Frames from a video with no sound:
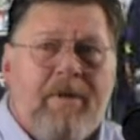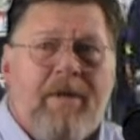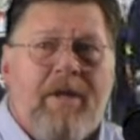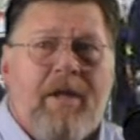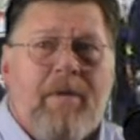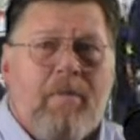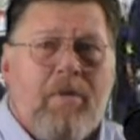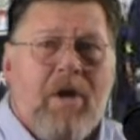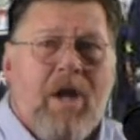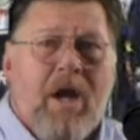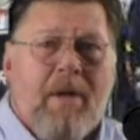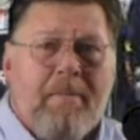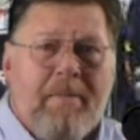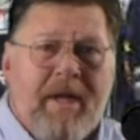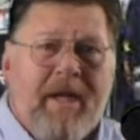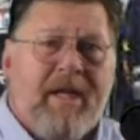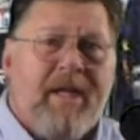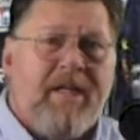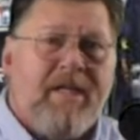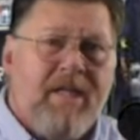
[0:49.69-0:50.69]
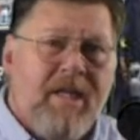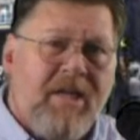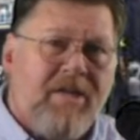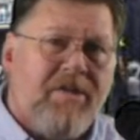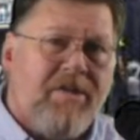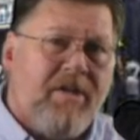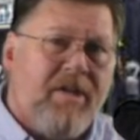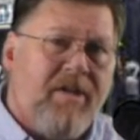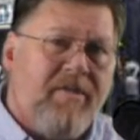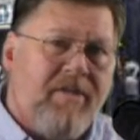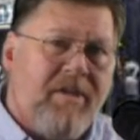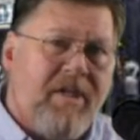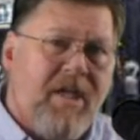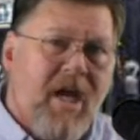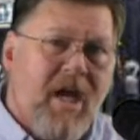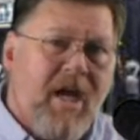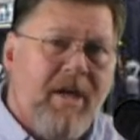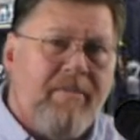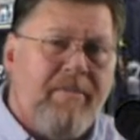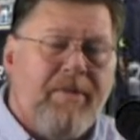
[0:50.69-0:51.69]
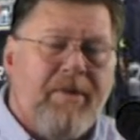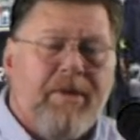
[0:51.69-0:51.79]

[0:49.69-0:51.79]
and we're not paying attention every time.